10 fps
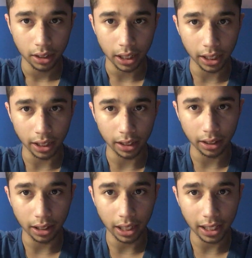And
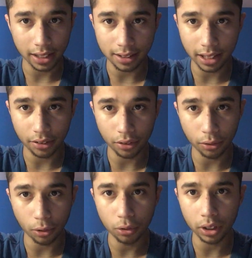like I said
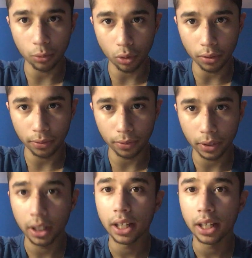to Uden Wolf,